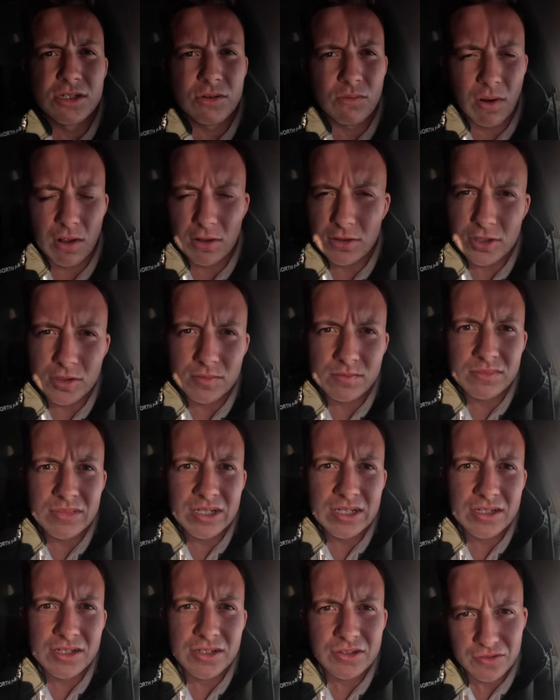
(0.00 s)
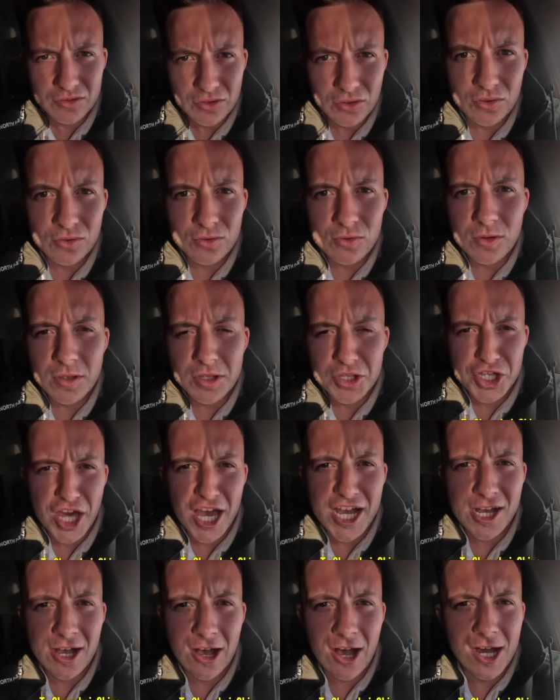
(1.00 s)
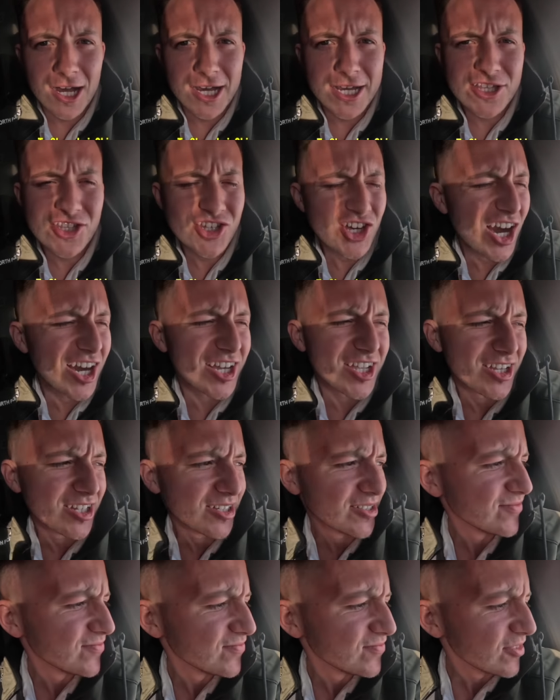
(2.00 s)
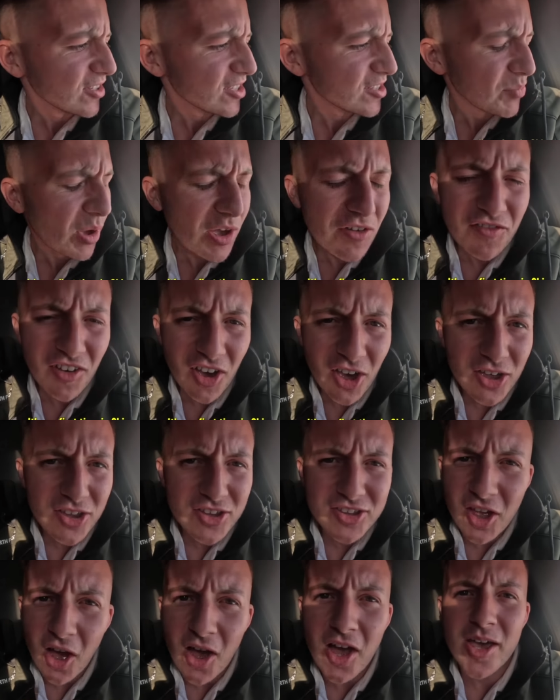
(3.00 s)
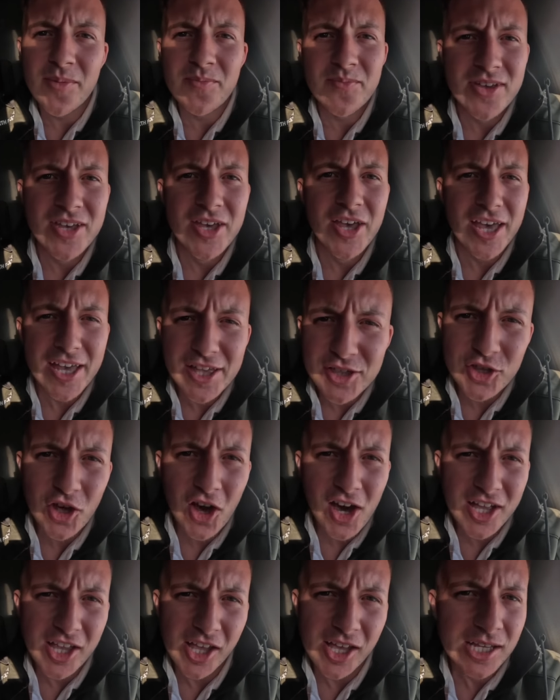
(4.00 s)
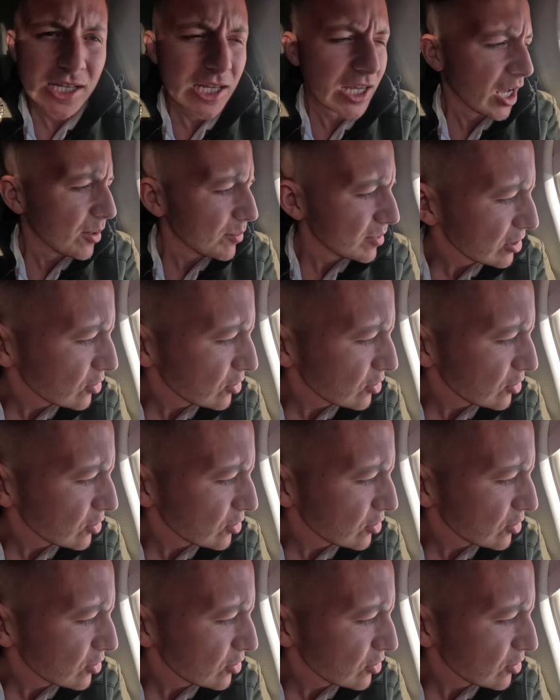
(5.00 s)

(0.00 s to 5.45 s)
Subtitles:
Welcome to Shanghai, China. It's my first time in China. I'm a